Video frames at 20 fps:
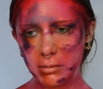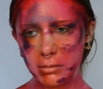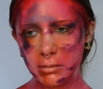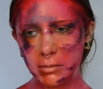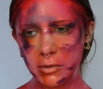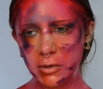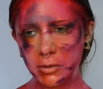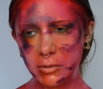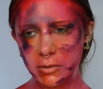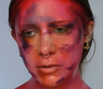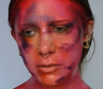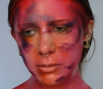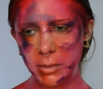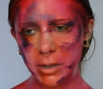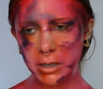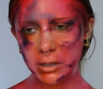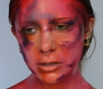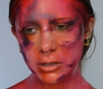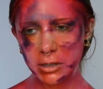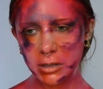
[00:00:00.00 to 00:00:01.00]
do too
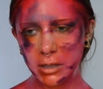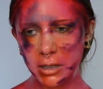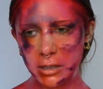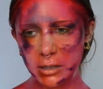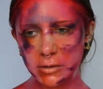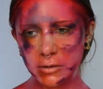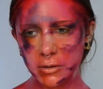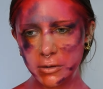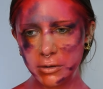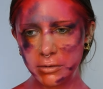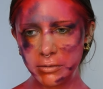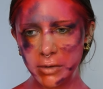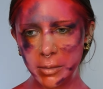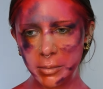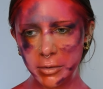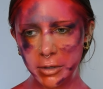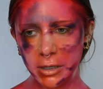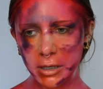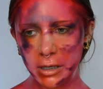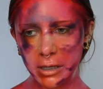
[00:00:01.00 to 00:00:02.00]
much and then it's hard to
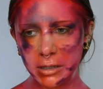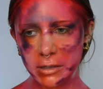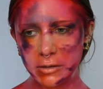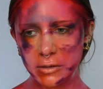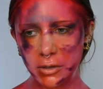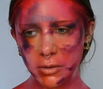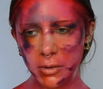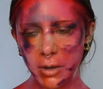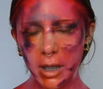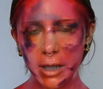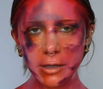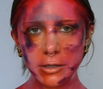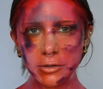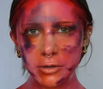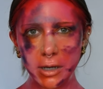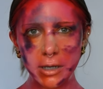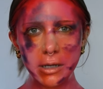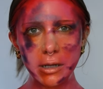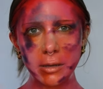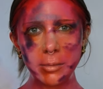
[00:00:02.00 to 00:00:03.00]
replicate. So I
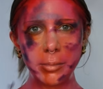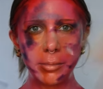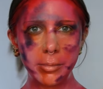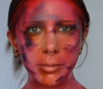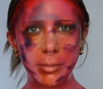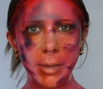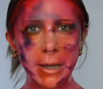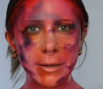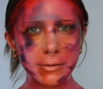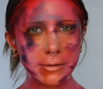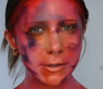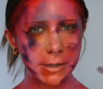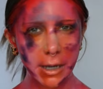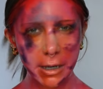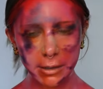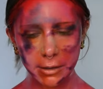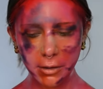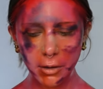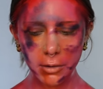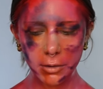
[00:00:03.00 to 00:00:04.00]
try to bounce
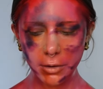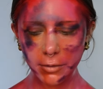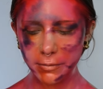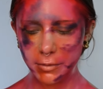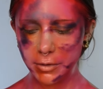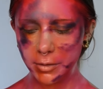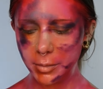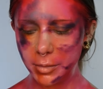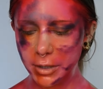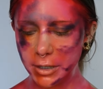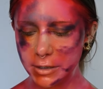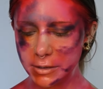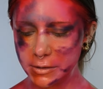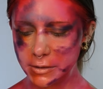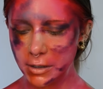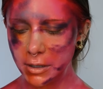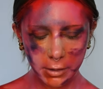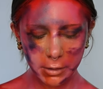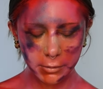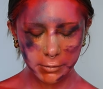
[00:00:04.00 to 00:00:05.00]
kind of all over the
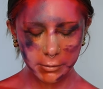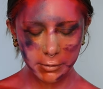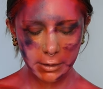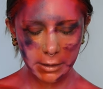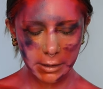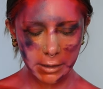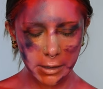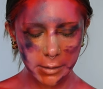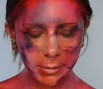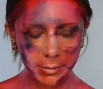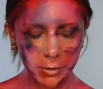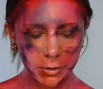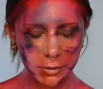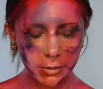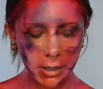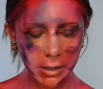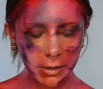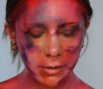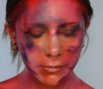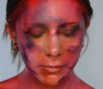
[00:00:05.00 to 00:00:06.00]
place. I don't really keep
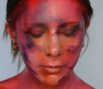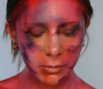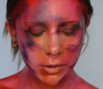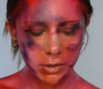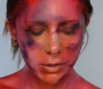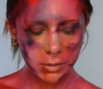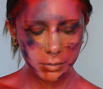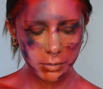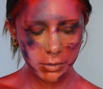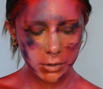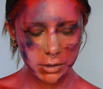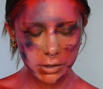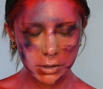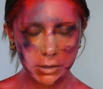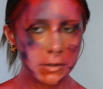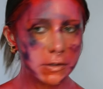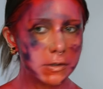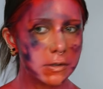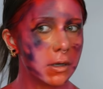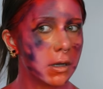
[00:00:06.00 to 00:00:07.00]
track of which
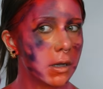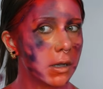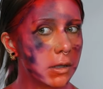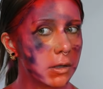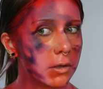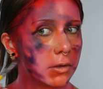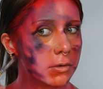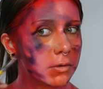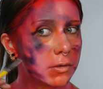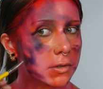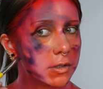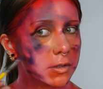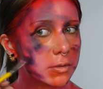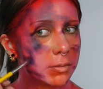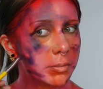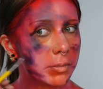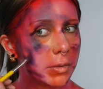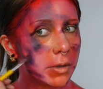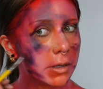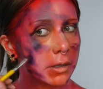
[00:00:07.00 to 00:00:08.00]
brushes I use,
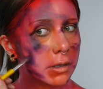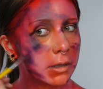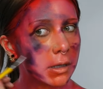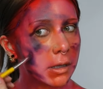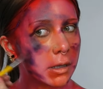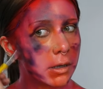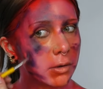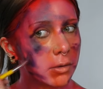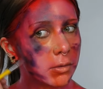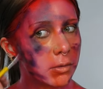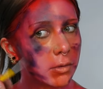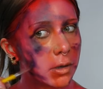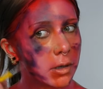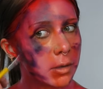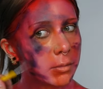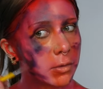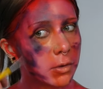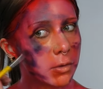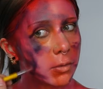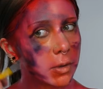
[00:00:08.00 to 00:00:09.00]
but now
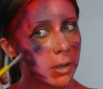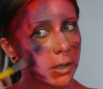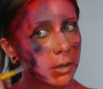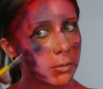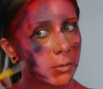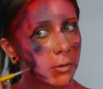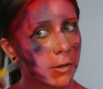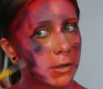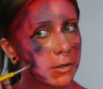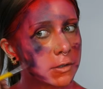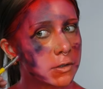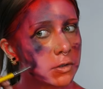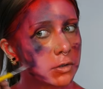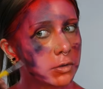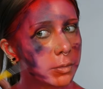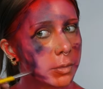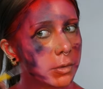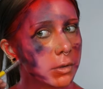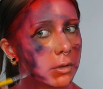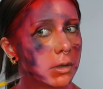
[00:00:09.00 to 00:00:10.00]
I'm going in with a
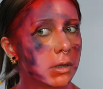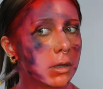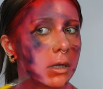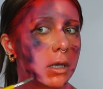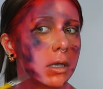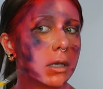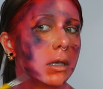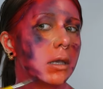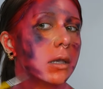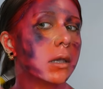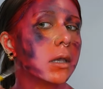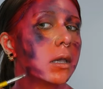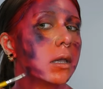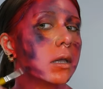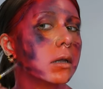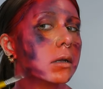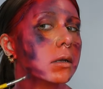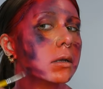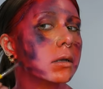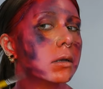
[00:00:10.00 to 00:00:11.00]
super light
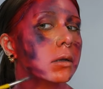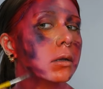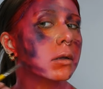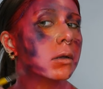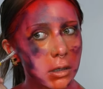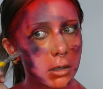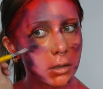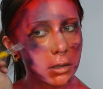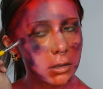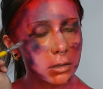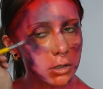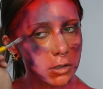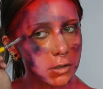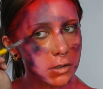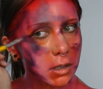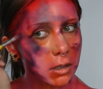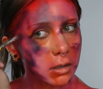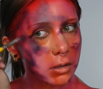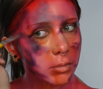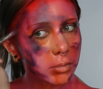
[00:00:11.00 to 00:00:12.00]
hand and then just
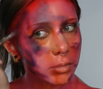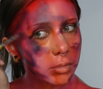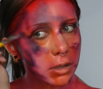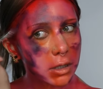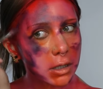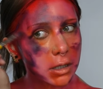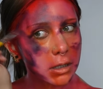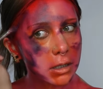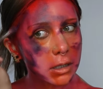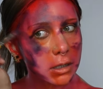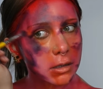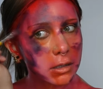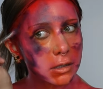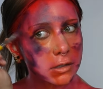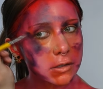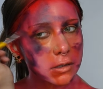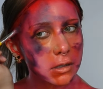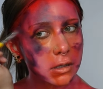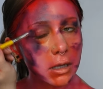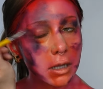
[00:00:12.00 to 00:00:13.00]
kind of blending
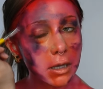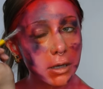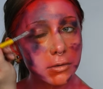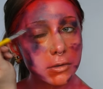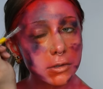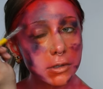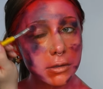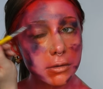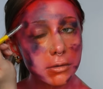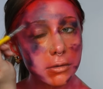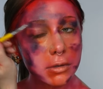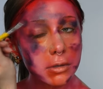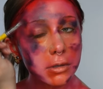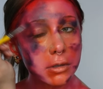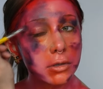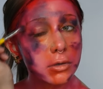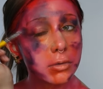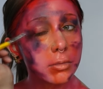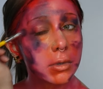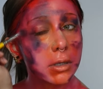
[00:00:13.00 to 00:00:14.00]
these clouds out a
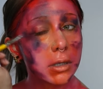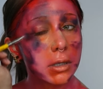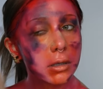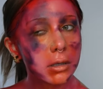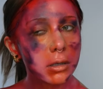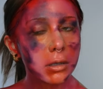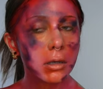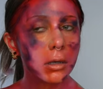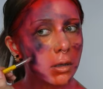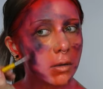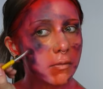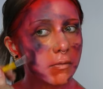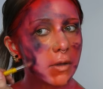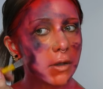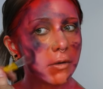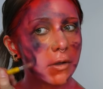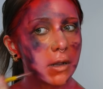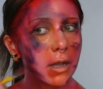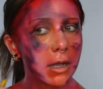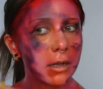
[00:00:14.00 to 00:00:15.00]
little bit.
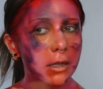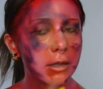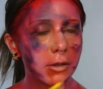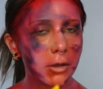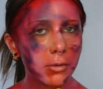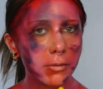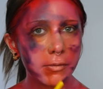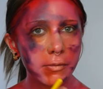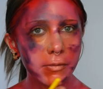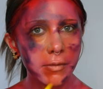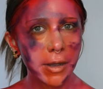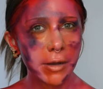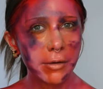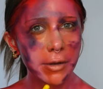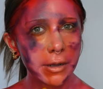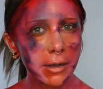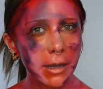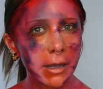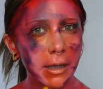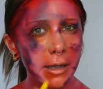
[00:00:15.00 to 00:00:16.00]
Very lightly though,
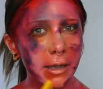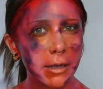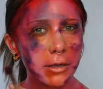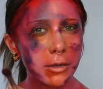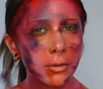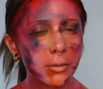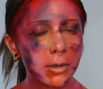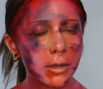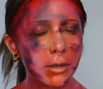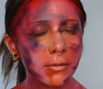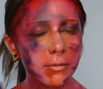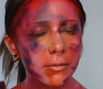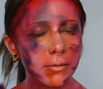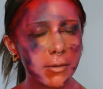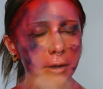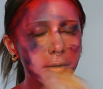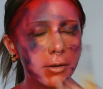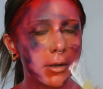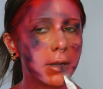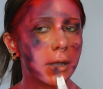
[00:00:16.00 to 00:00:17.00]
very light hand. You want a
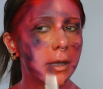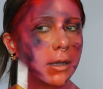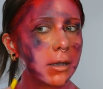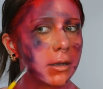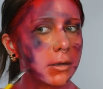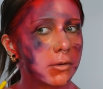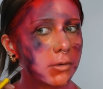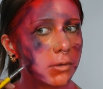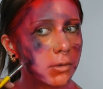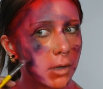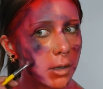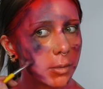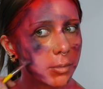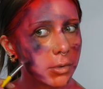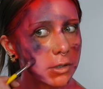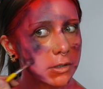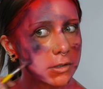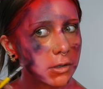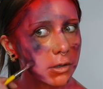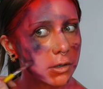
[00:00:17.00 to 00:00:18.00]
very light hand. Do not
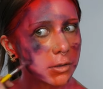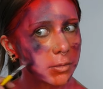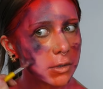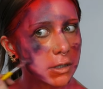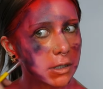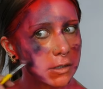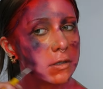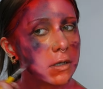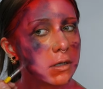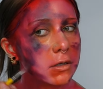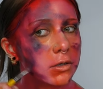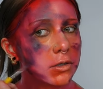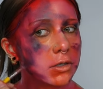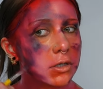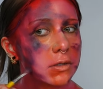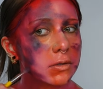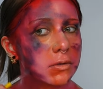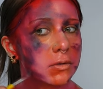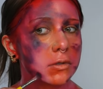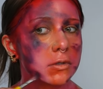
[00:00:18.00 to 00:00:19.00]
press hard because then you're
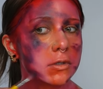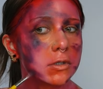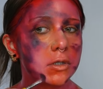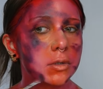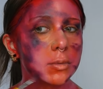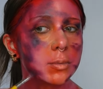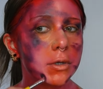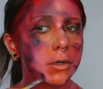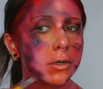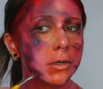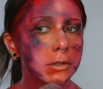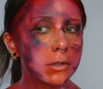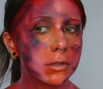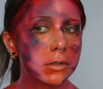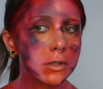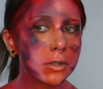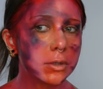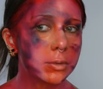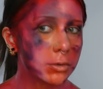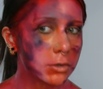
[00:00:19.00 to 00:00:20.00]
just going to smear and
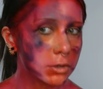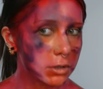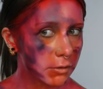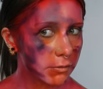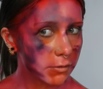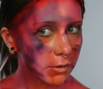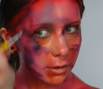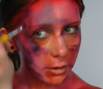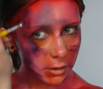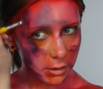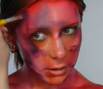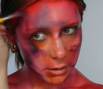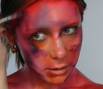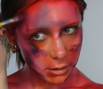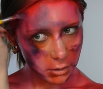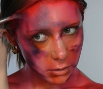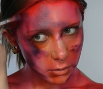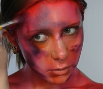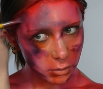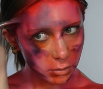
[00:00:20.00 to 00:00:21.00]
smush everything. And
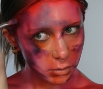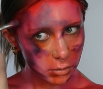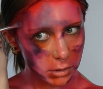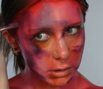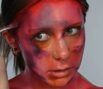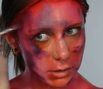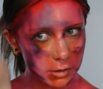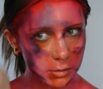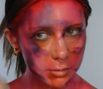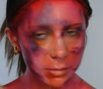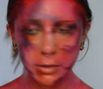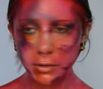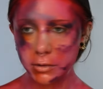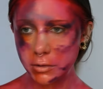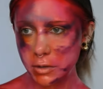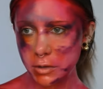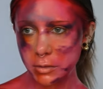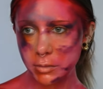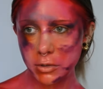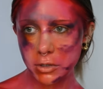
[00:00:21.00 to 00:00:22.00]
you don't want to smear
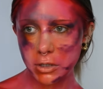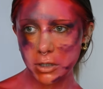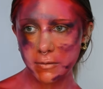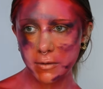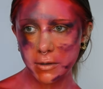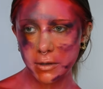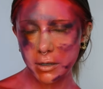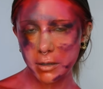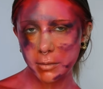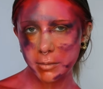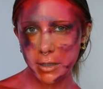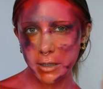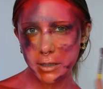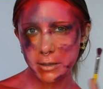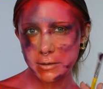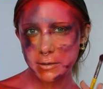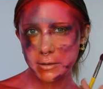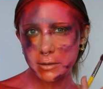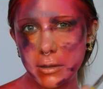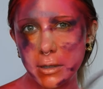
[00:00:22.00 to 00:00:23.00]
and smush everything
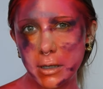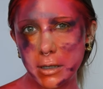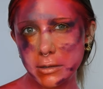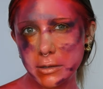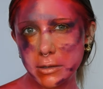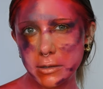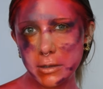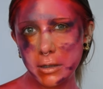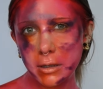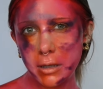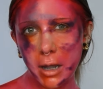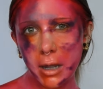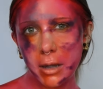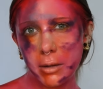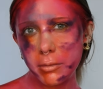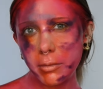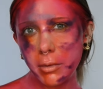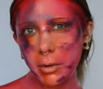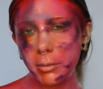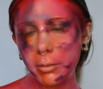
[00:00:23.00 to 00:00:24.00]
because that's
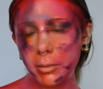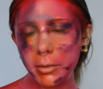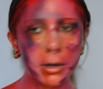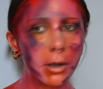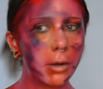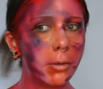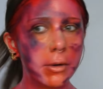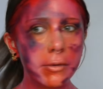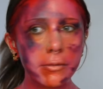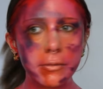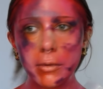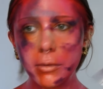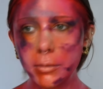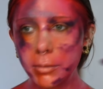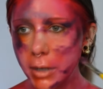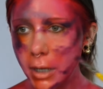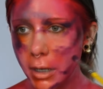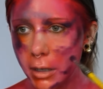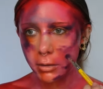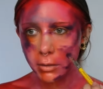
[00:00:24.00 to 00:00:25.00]
not what we're going for.
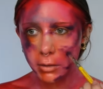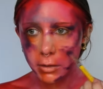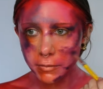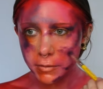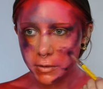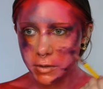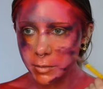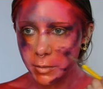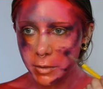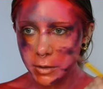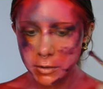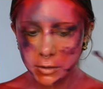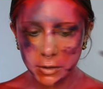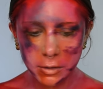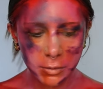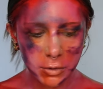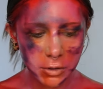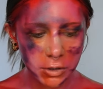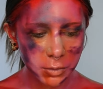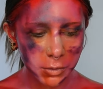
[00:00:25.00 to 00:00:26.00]
We're not going for smear and
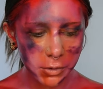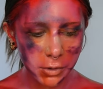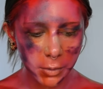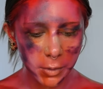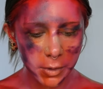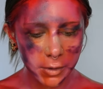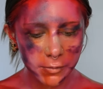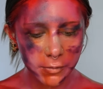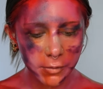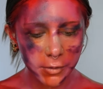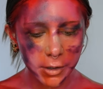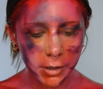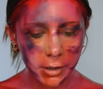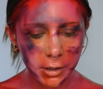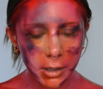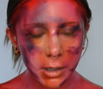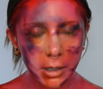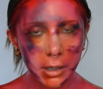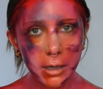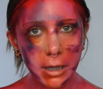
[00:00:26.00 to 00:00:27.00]
smush, we're going for
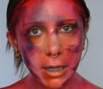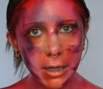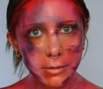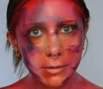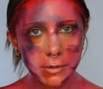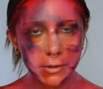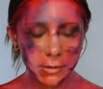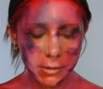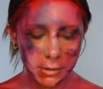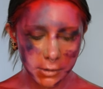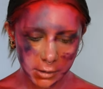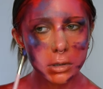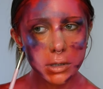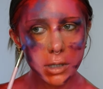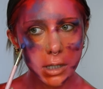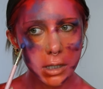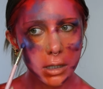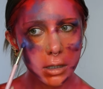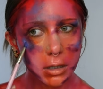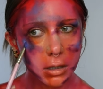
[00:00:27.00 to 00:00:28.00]
clouds.
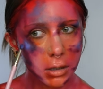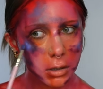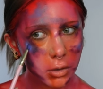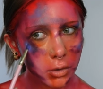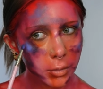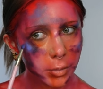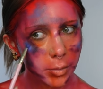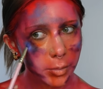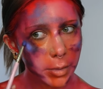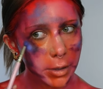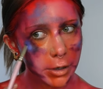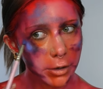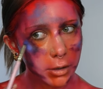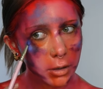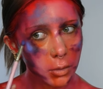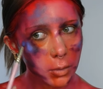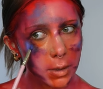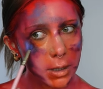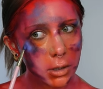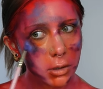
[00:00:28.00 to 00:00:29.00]
Taking a little
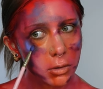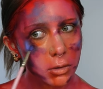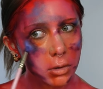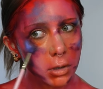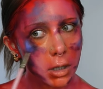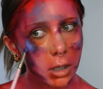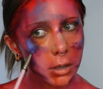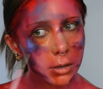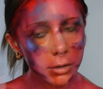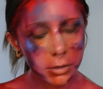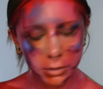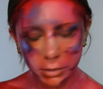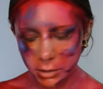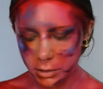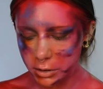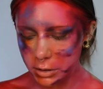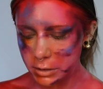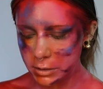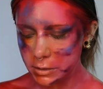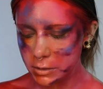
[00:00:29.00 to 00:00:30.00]
periwinkle color
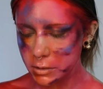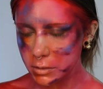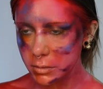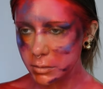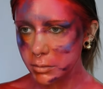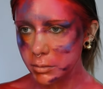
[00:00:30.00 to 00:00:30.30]
and just